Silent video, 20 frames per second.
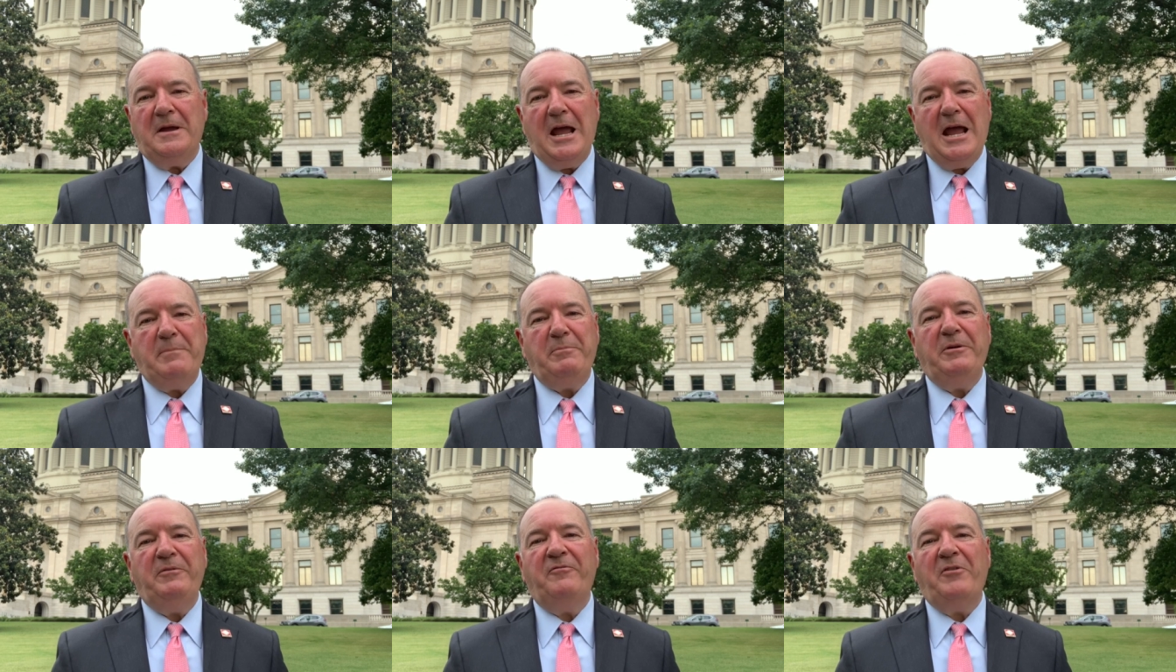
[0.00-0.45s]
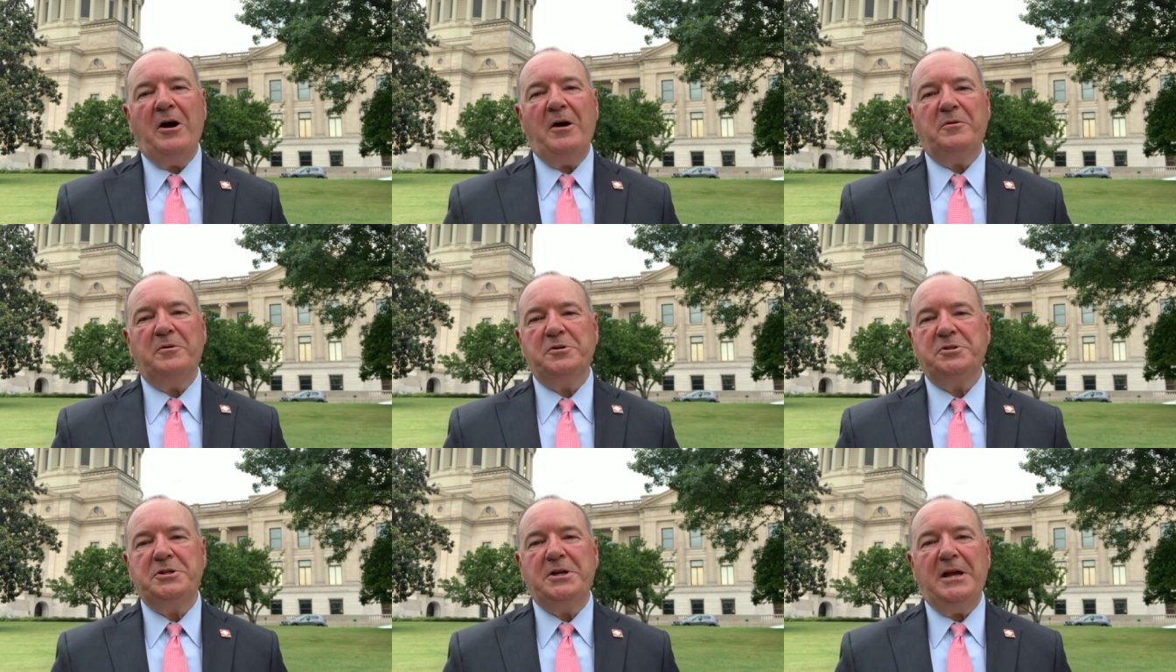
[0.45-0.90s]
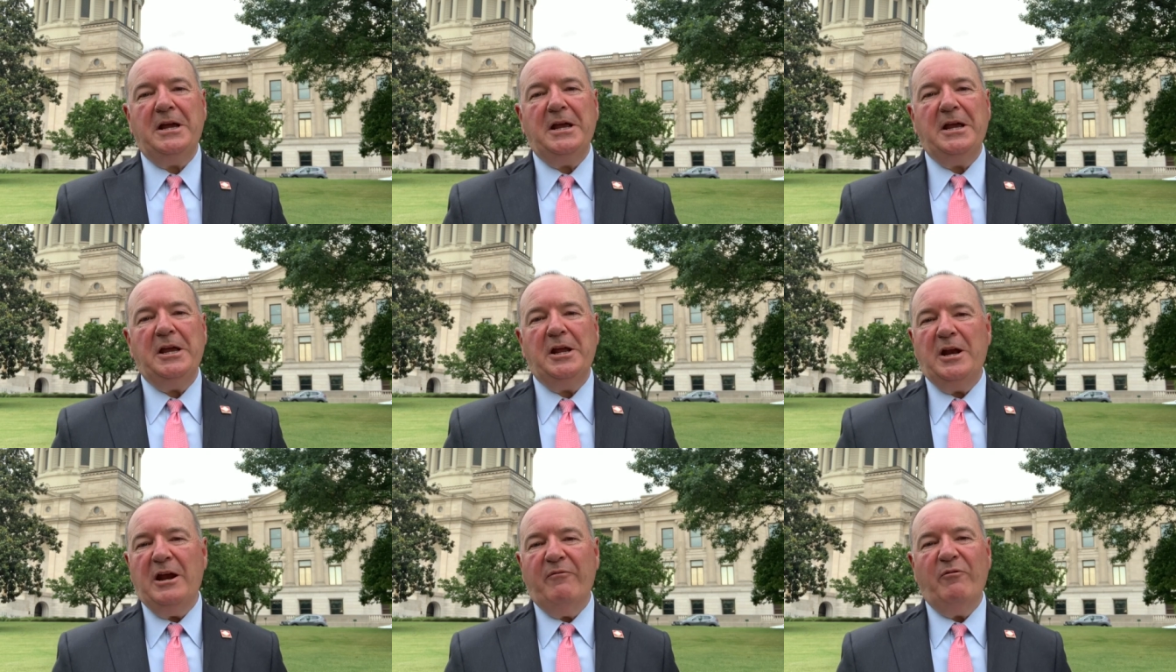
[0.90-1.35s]
happy Father's
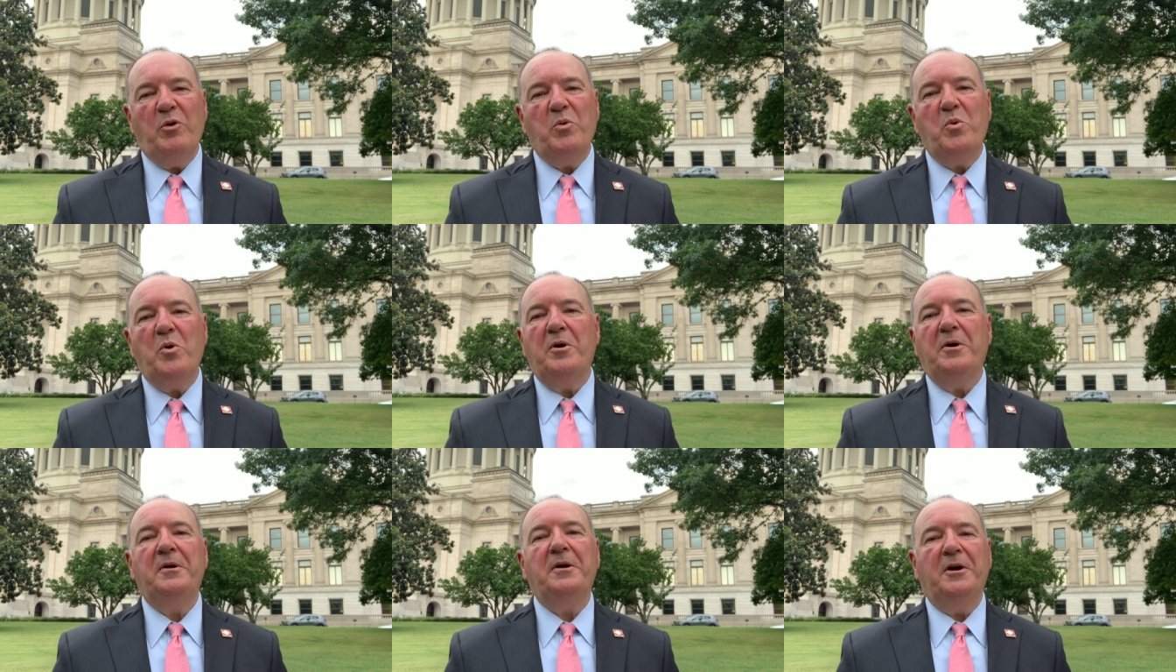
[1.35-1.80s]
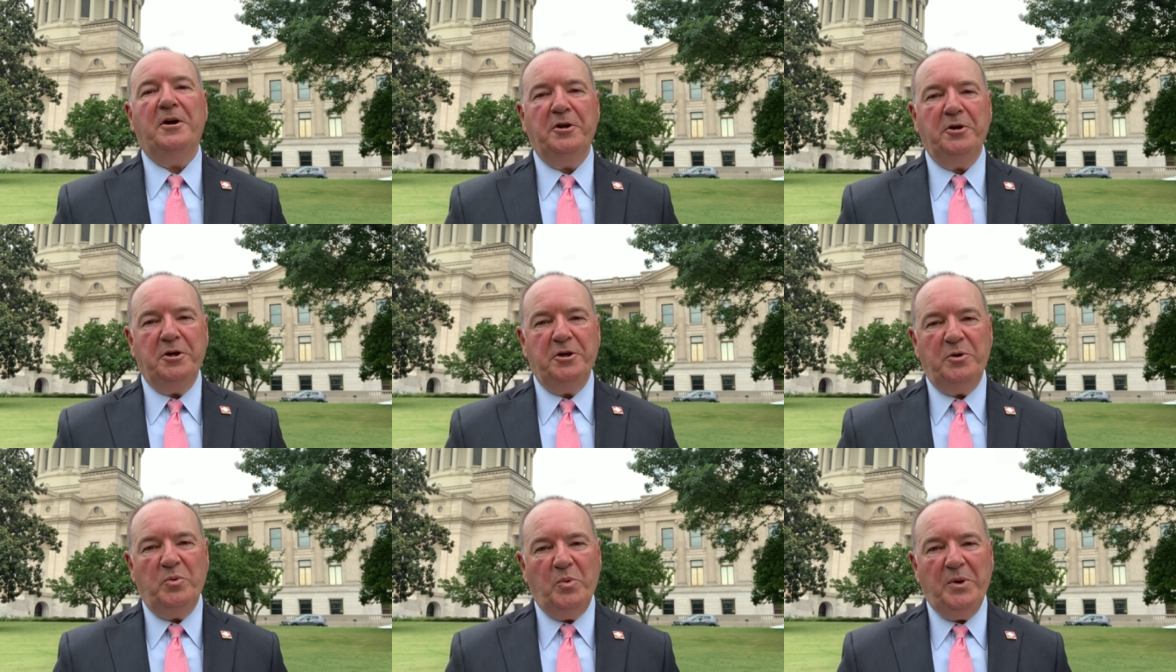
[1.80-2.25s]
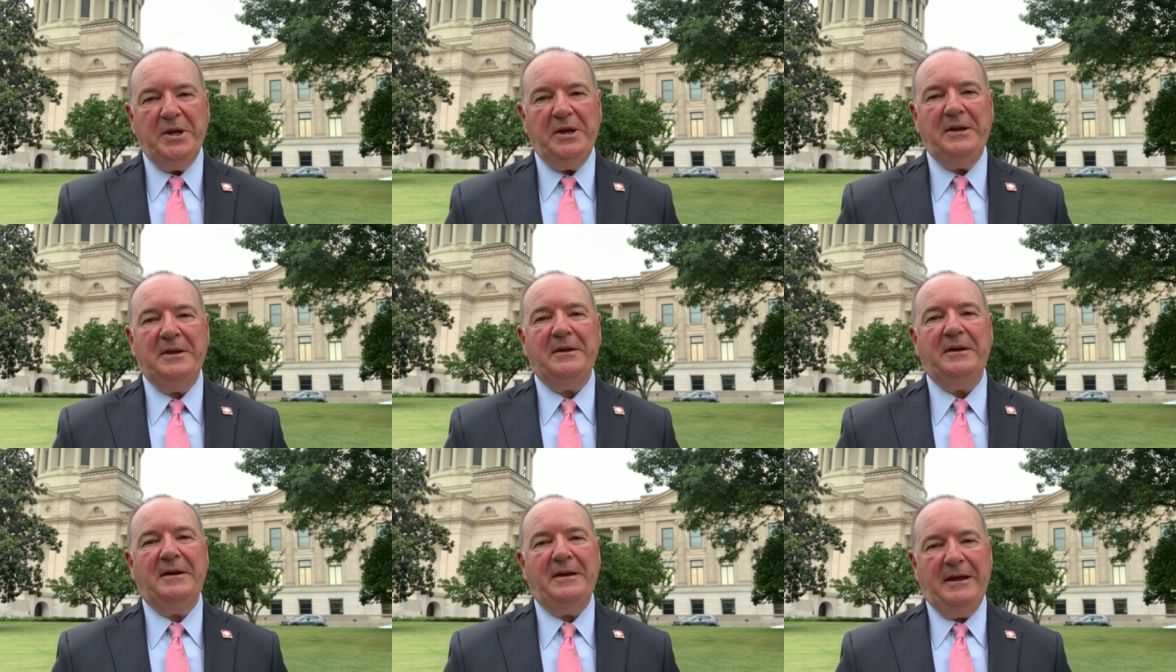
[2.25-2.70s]
Day and everyone a good
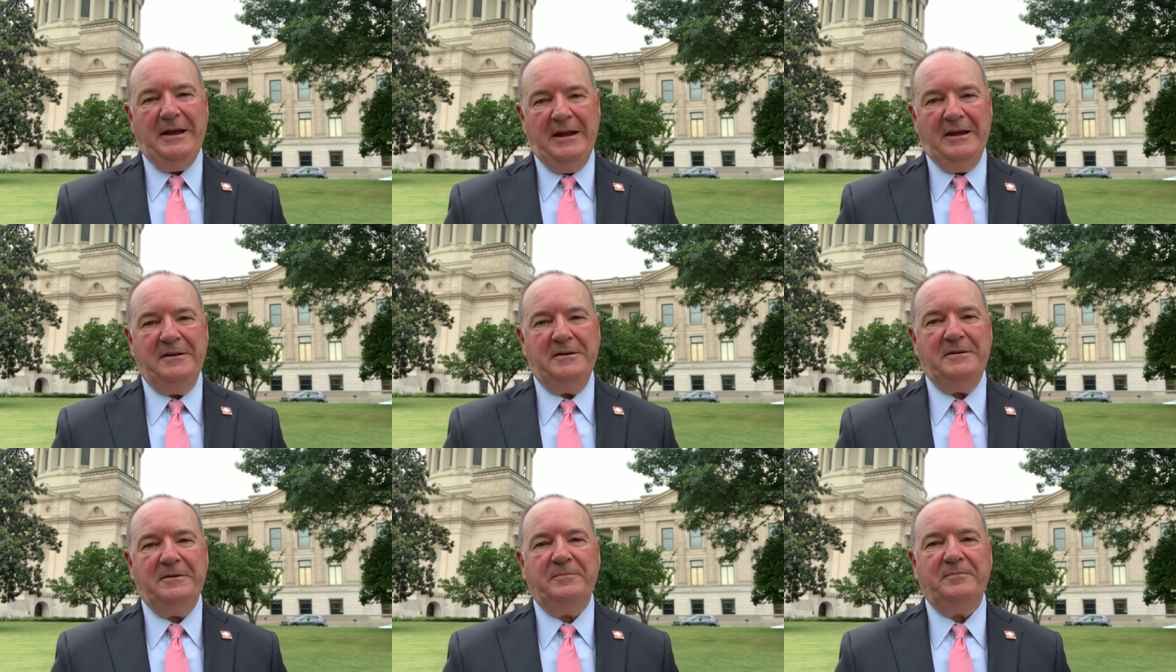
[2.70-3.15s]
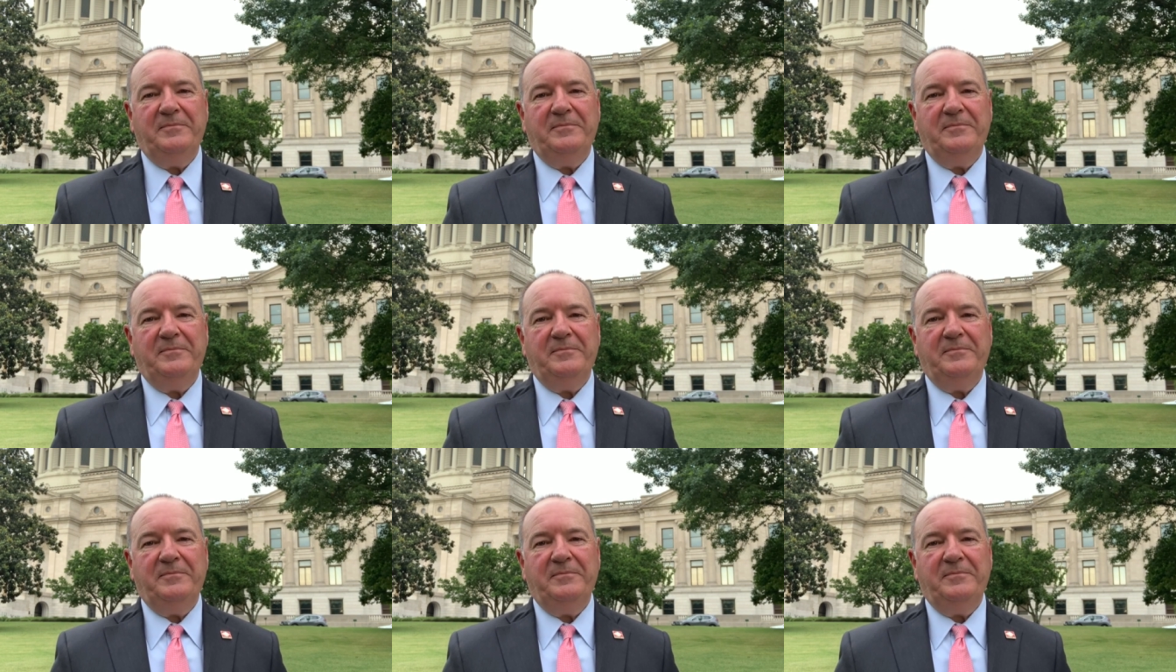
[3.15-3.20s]
week ahead.